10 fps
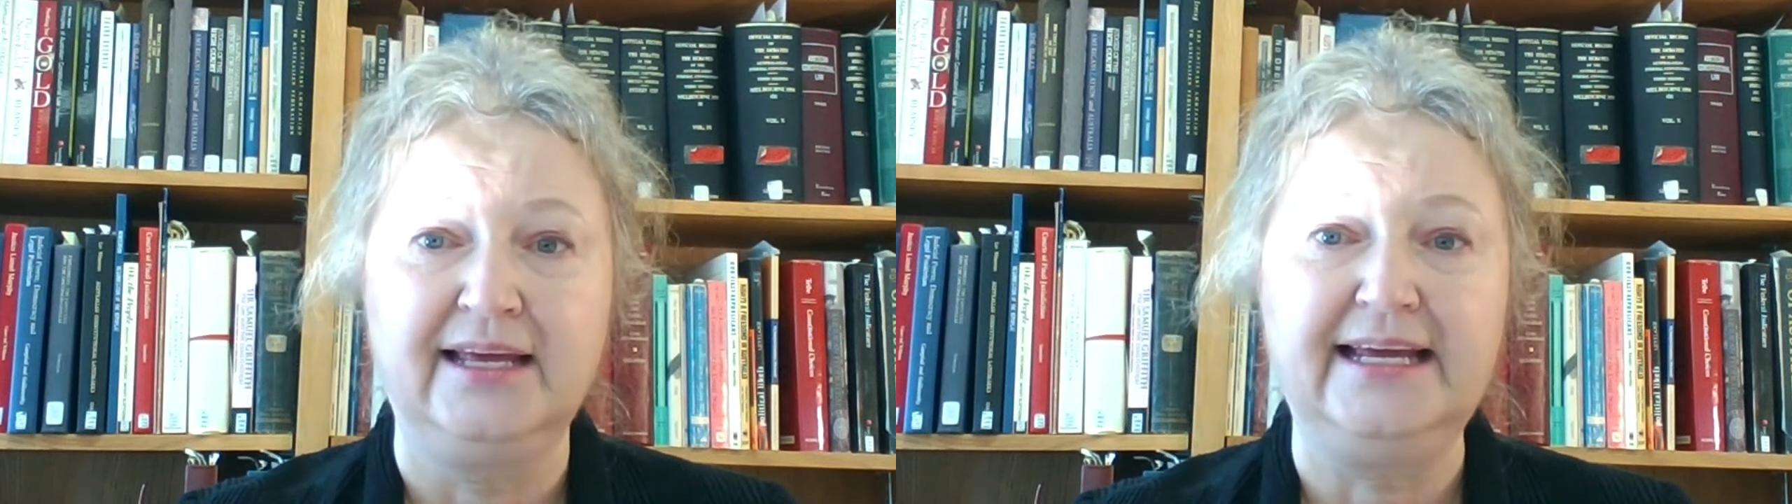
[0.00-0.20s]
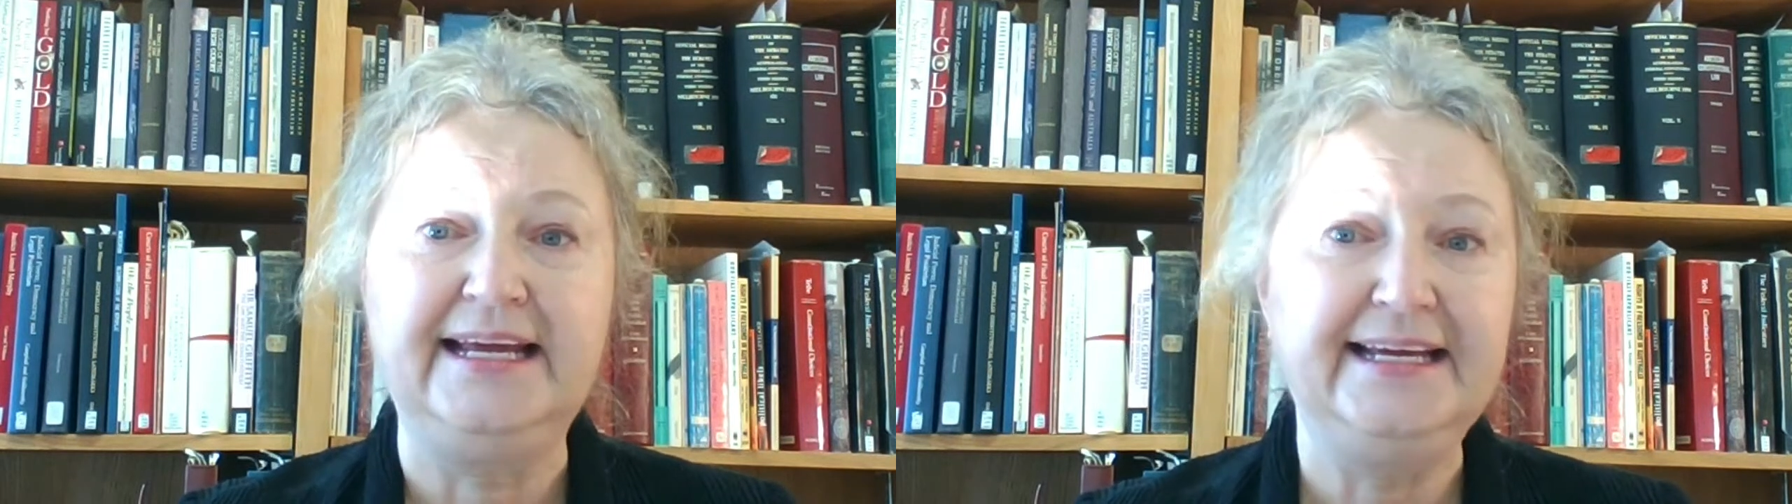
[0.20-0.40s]

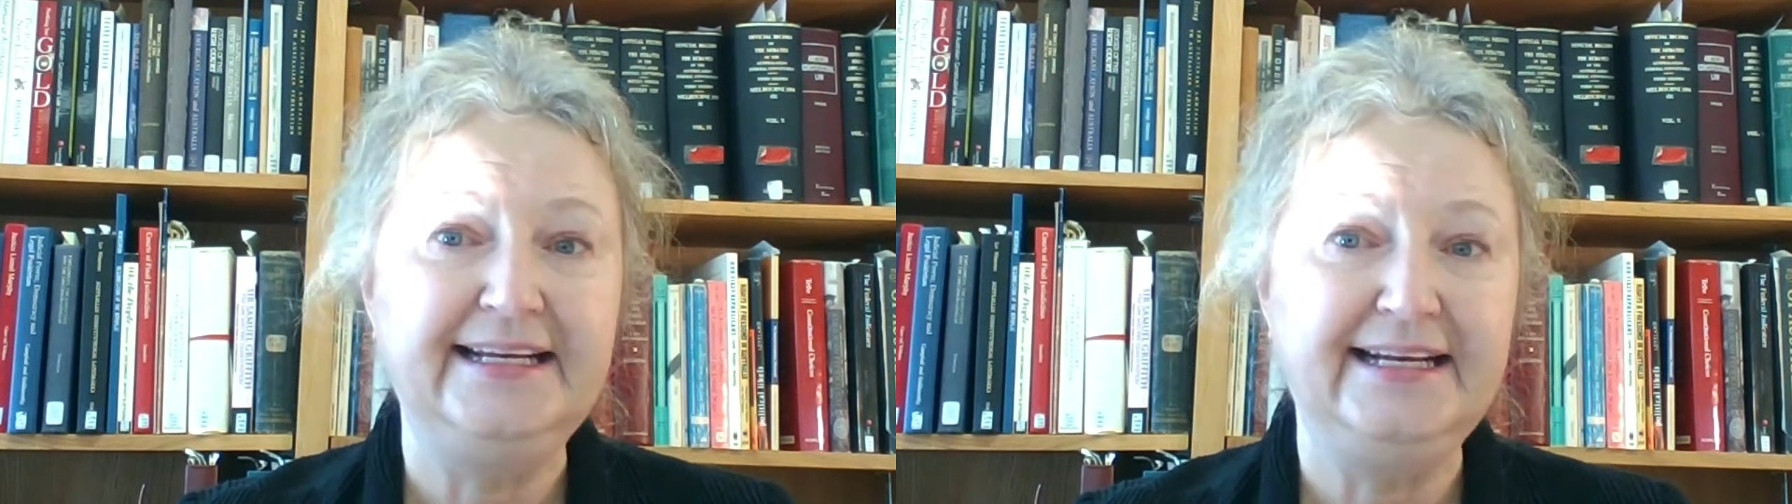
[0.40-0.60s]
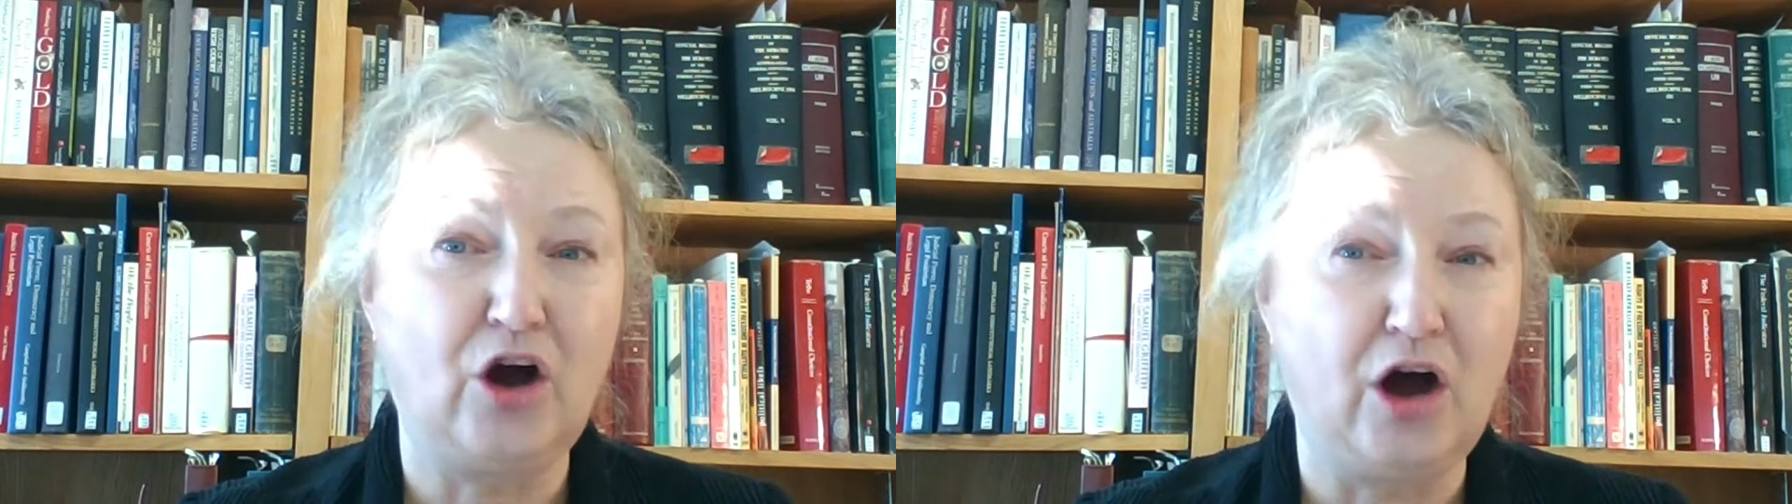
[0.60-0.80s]

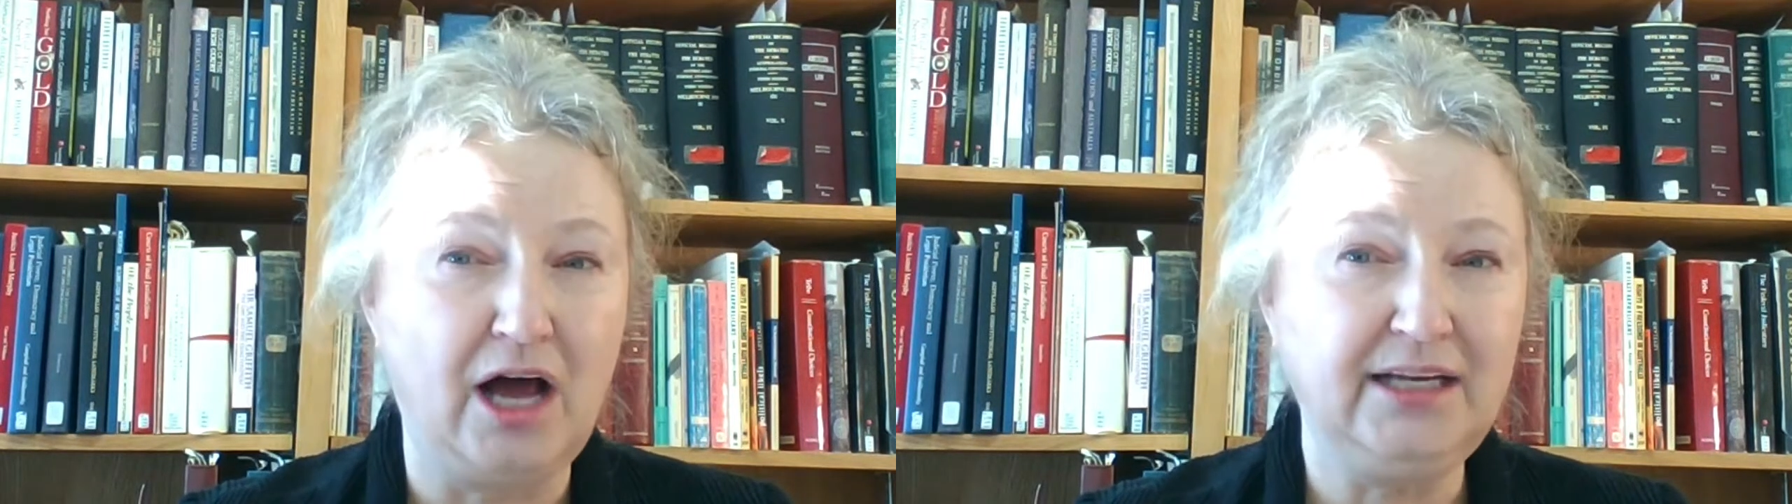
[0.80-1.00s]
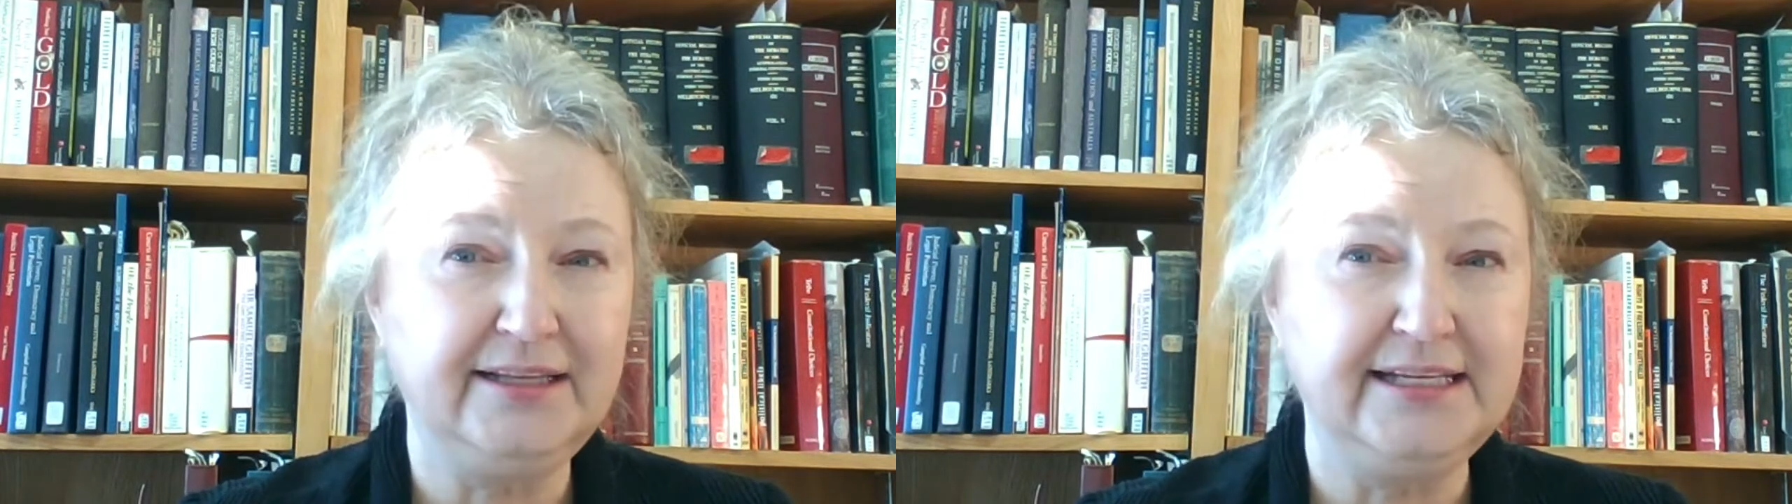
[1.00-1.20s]
In
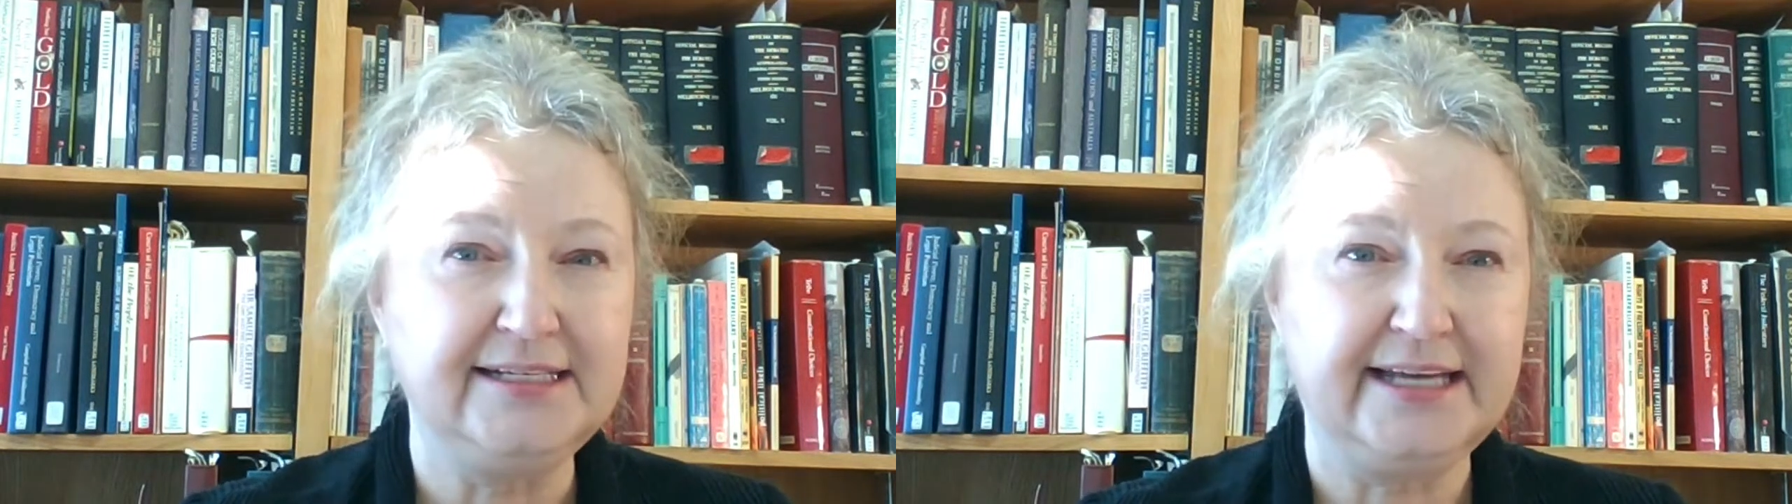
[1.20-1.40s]
all of these